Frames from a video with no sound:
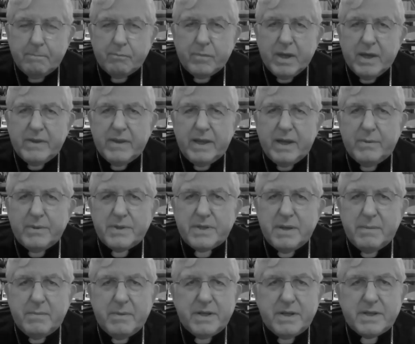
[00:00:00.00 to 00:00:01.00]
I think it was
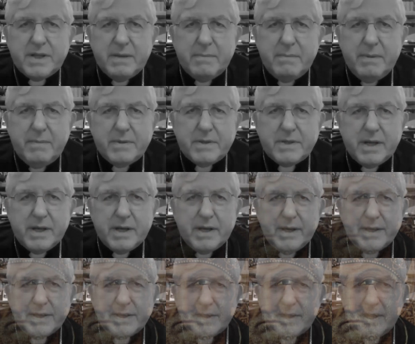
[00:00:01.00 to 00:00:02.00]
somebody said, maybe St.
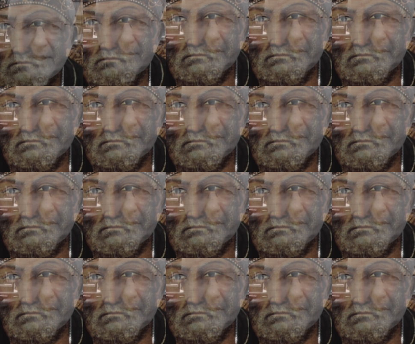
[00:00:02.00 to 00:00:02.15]
Augustine said,